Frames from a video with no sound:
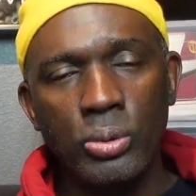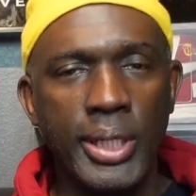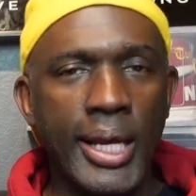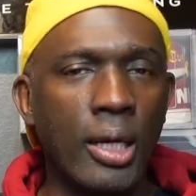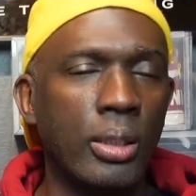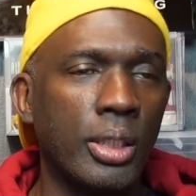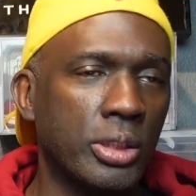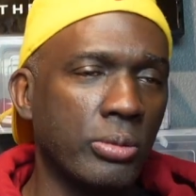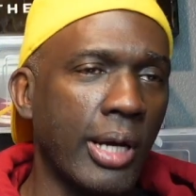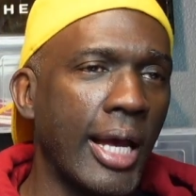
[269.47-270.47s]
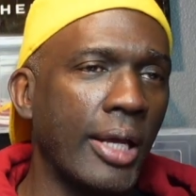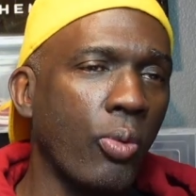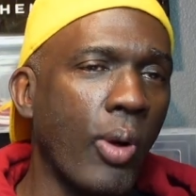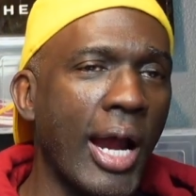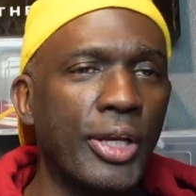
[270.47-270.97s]
Now, Tarad,
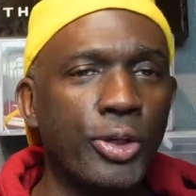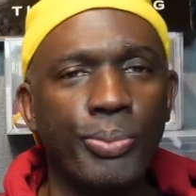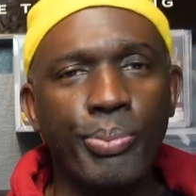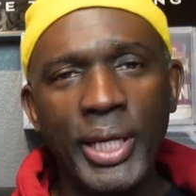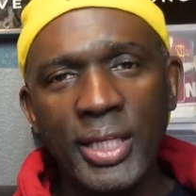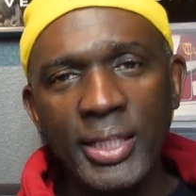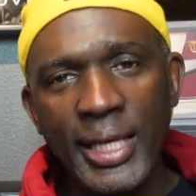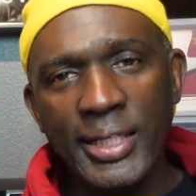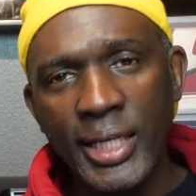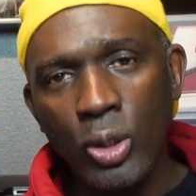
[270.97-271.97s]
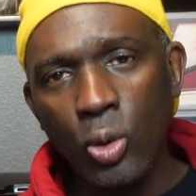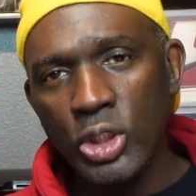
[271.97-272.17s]
why are you beating that dead horse?